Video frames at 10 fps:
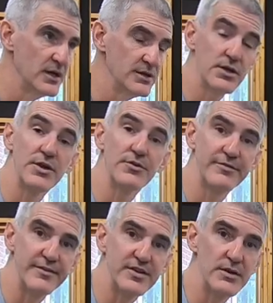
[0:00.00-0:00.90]
a little under
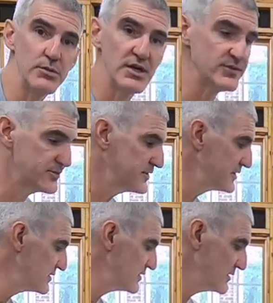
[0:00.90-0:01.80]
15 minutes to
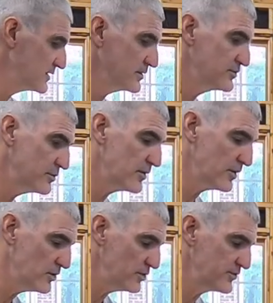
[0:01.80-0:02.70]
you know, do all the
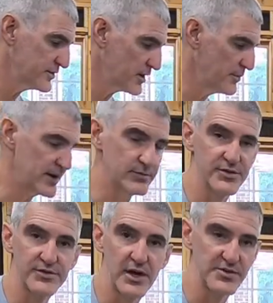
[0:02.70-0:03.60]
holes and come back with
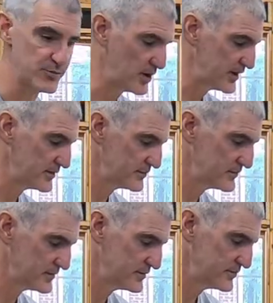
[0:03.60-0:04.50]
the Scotch-Brite
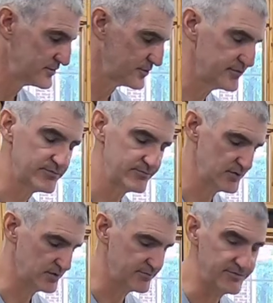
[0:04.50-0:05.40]
and, and, sort of
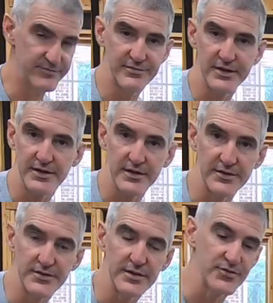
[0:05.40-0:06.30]
you know feel it
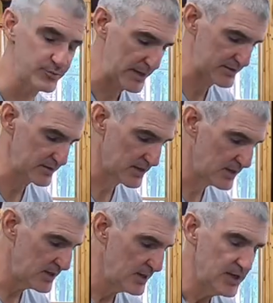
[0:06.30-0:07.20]
and inspect it.
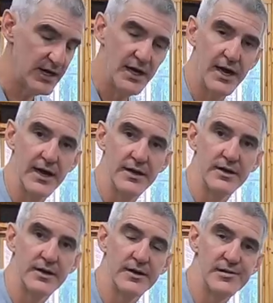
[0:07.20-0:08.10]
And
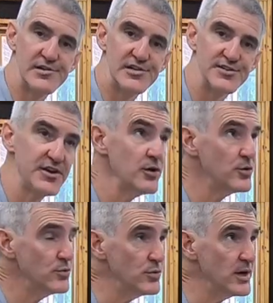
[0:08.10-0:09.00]
uh,
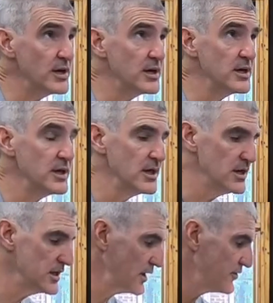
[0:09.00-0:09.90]
so,
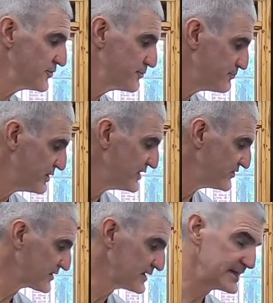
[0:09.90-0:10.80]
you know, there's
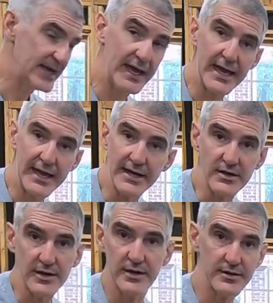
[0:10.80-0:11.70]
basically eight,
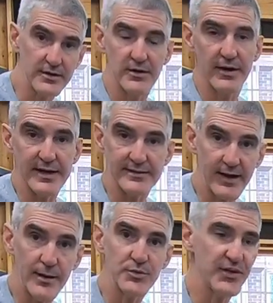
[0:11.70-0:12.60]
you know, eight
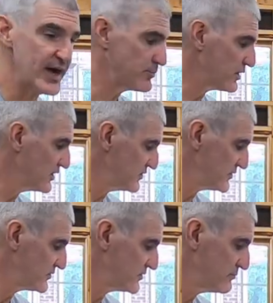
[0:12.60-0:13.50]
times that because
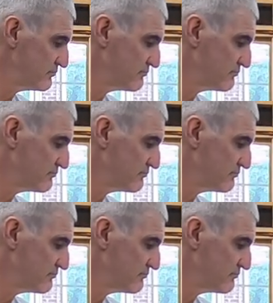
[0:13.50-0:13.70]
it's